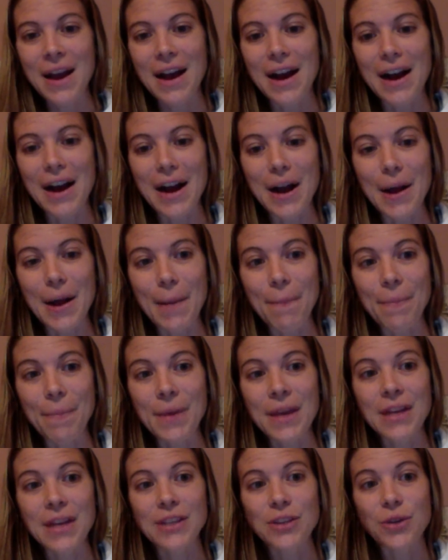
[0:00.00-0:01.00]

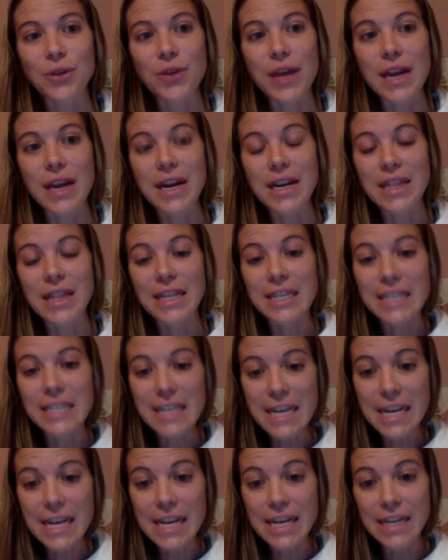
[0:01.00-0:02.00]
So then the
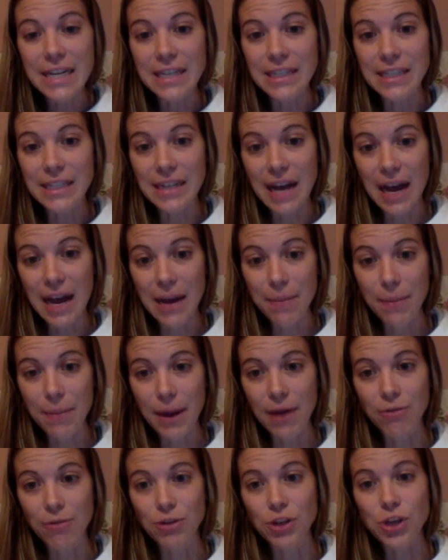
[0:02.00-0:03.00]
T is time
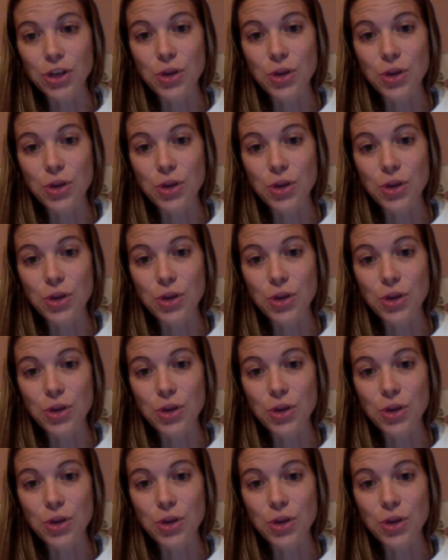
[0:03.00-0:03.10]
bound.